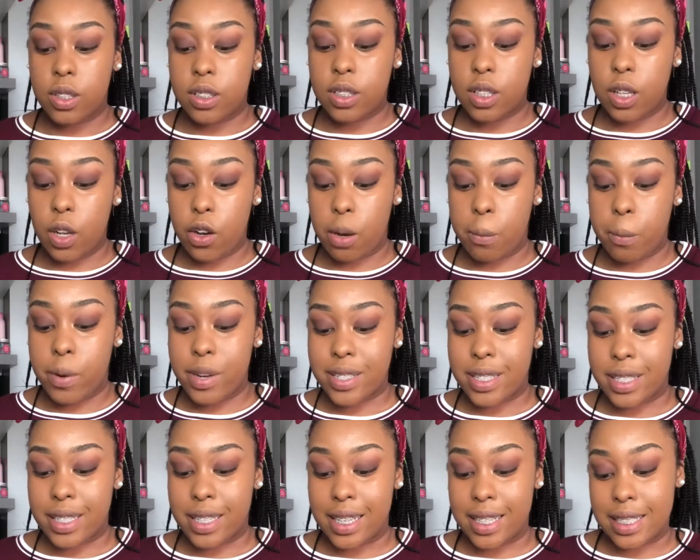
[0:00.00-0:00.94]
this is Laura
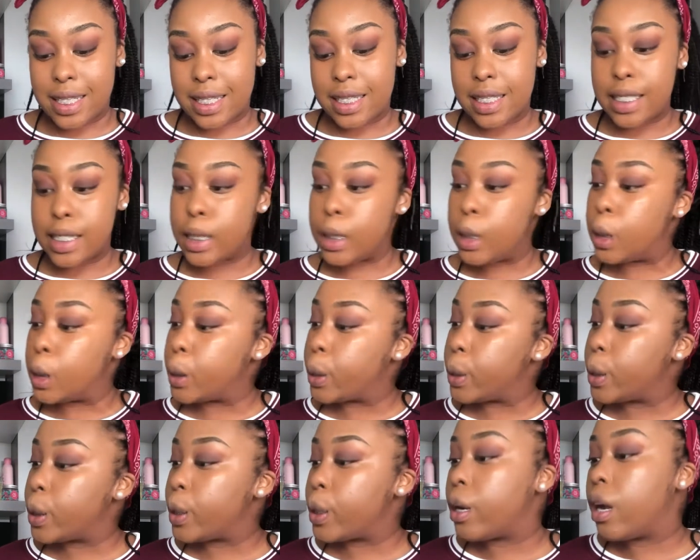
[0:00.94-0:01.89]
Mercier
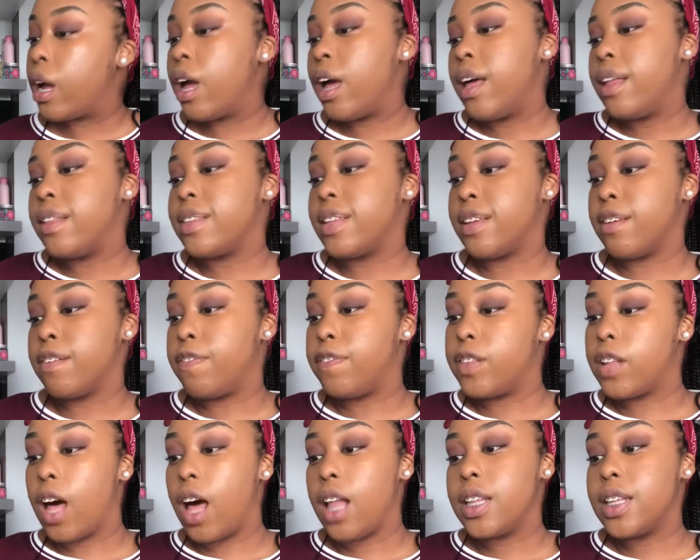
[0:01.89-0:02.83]
concealer, the
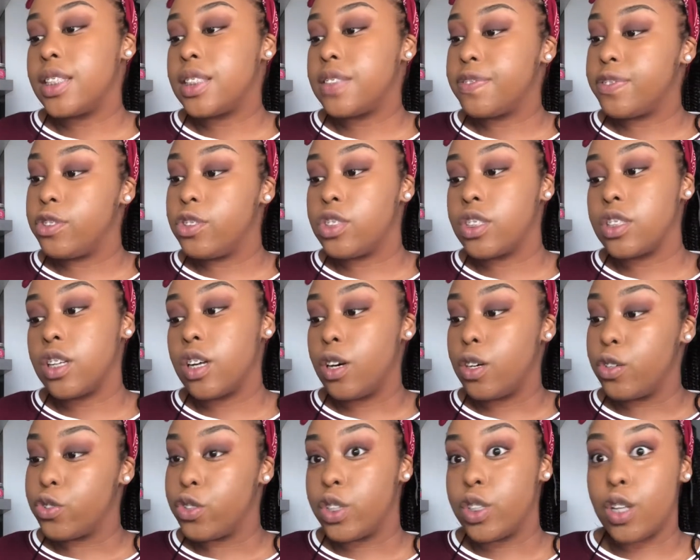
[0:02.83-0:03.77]
Flawless Fusion
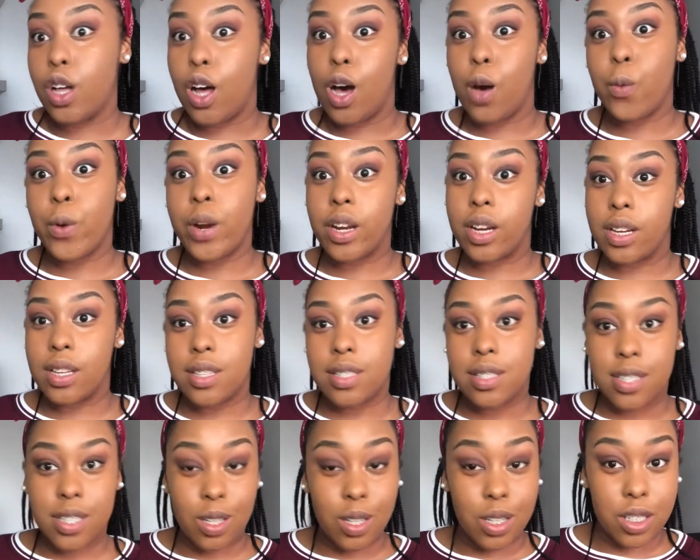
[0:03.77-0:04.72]
Ultra Longwear
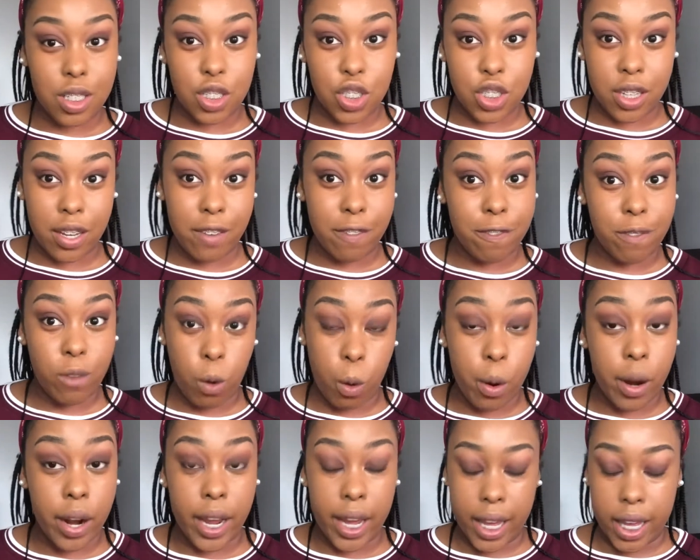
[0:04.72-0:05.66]
Concealer in the shade
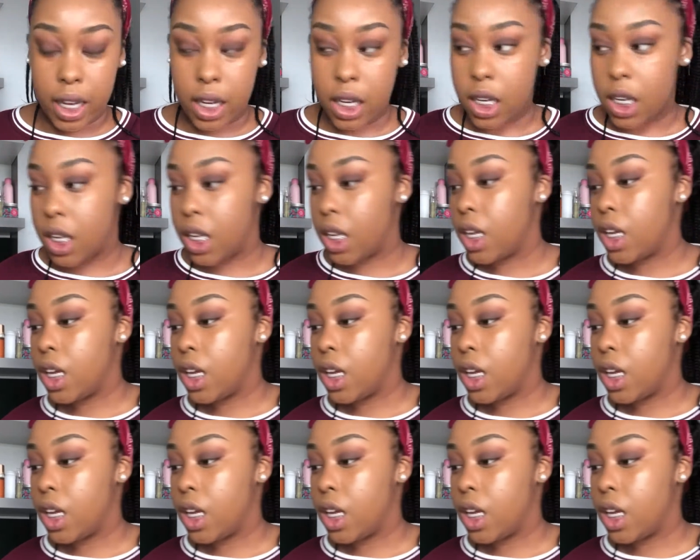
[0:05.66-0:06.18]
4N.